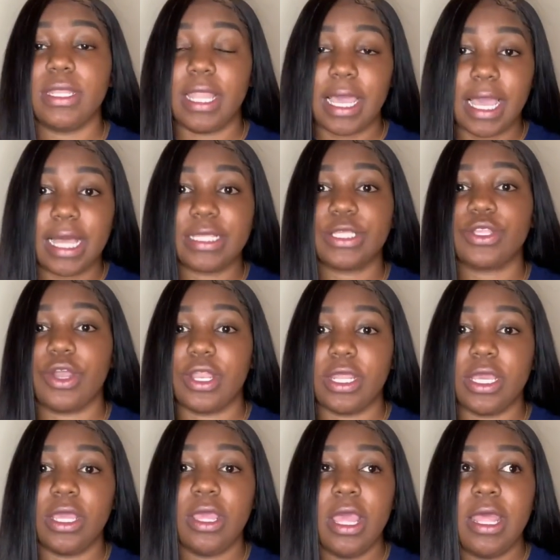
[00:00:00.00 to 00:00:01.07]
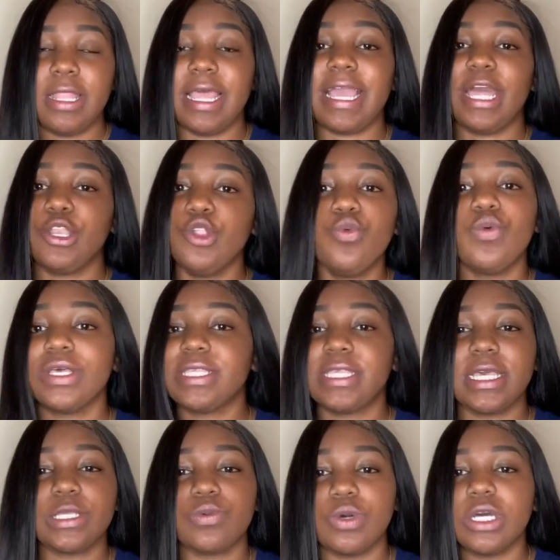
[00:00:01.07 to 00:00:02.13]
Like I started, like I knew what
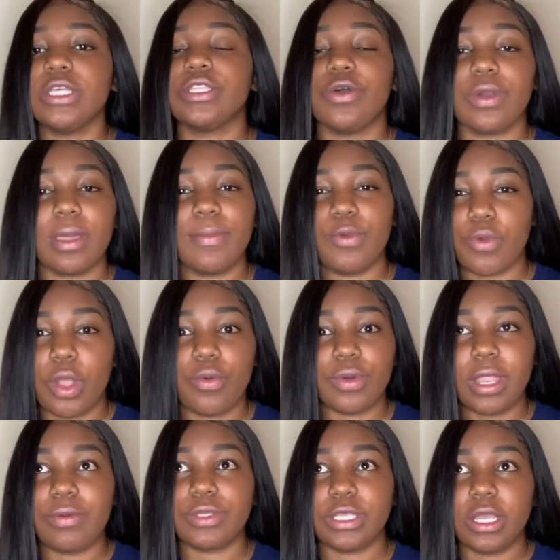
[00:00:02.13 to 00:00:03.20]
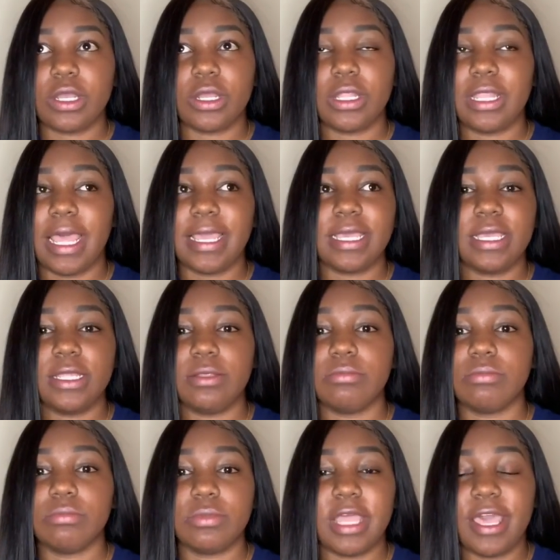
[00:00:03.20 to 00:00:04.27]
sex was. Don't get me wrong. When I was younger, like in
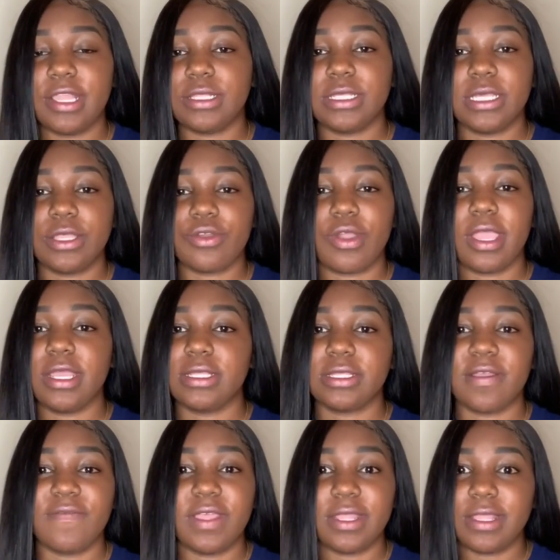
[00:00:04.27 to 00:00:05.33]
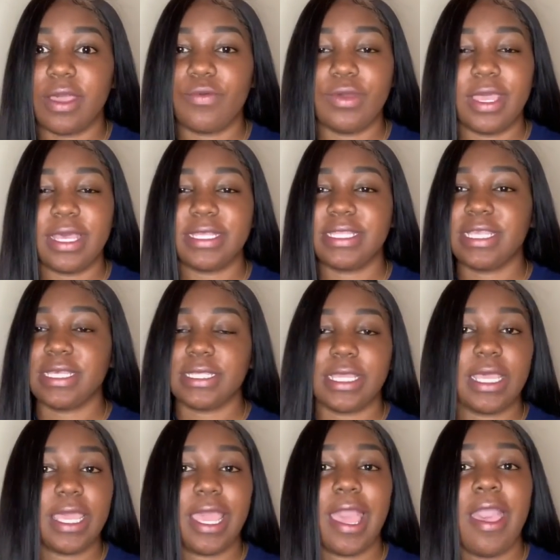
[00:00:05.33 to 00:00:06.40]
ninth, tenth grade and stuff like that, we had sex
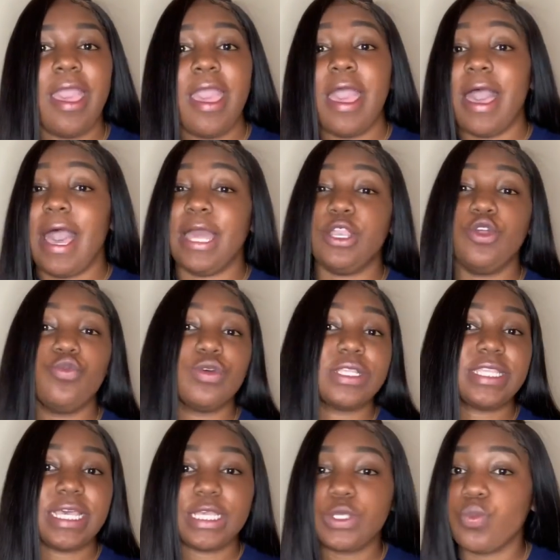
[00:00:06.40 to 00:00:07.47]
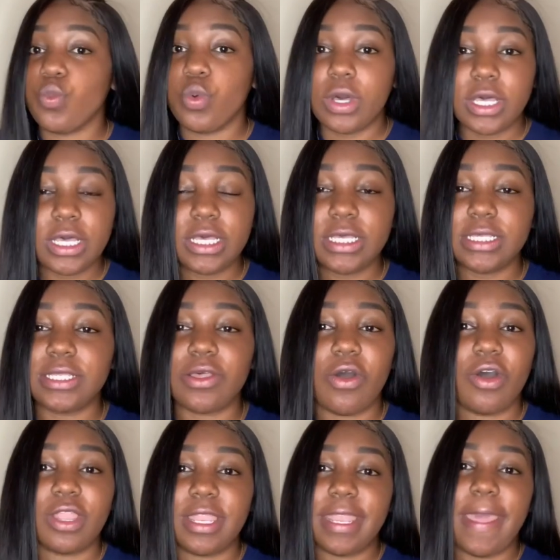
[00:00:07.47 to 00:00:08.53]
ed. I knew what sex was,
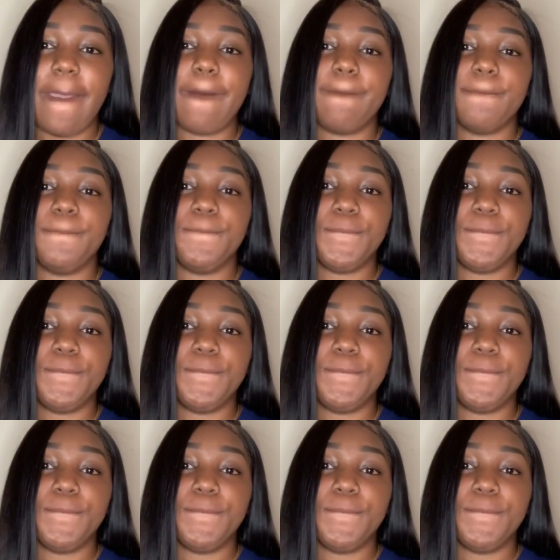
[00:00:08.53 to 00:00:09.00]
all of that.